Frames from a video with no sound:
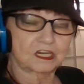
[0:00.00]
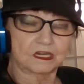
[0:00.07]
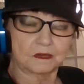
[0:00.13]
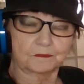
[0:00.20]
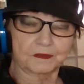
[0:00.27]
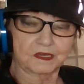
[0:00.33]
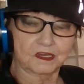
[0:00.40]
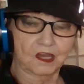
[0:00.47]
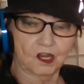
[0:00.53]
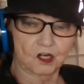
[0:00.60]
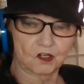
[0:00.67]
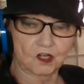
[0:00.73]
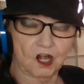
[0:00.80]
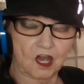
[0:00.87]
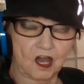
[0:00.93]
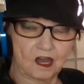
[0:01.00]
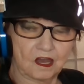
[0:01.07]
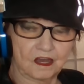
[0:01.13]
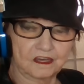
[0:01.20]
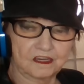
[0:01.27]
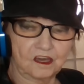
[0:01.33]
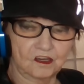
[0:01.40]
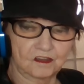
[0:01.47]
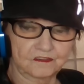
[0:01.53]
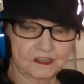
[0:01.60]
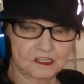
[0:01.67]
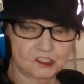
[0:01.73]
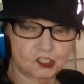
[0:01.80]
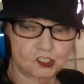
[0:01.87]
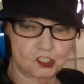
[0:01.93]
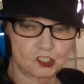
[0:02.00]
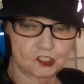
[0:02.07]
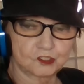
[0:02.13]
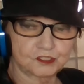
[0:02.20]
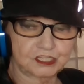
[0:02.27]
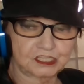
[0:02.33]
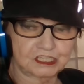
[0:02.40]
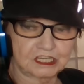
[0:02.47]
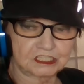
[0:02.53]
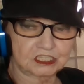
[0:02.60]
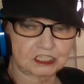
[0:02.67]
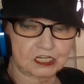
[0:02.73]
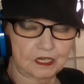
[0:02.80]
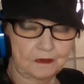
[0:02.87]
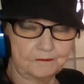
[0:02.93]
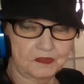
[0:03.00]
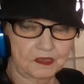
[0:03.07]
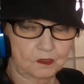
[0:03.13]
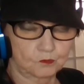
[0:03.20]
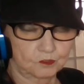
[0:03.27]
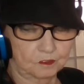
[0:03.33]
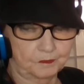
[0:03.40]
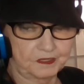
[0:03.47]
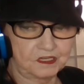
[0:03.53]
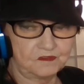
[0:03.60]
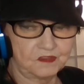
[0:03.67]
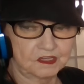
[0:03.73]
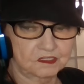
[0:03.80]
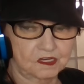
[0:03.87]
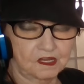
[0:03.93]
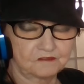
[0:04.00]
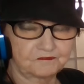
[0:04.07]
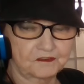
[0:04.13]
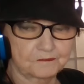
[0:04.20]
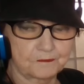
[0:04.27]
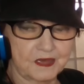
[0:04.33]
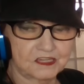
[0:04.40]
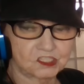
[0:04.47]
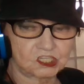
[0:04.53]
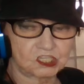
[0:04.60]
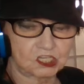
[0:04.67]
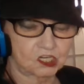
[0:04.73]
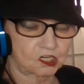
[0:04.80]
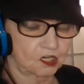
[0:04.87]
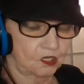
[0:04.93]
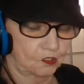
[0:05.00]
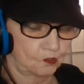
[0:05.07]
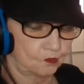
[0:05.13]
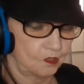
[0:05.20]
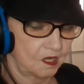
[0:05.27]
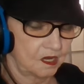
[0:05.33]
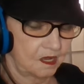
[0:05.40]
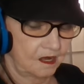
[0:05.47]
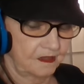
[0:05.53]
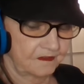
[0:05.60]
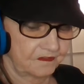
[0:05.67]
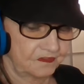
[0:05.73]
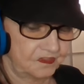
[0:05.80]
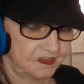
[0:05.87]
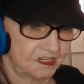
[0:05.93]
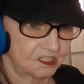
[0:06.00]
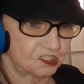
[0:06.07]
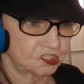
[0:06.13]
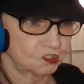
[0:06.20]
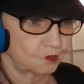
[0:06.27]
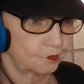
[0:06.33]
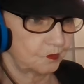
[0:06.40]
keeping our eye on this new system that will be in the Gulf of Mexico this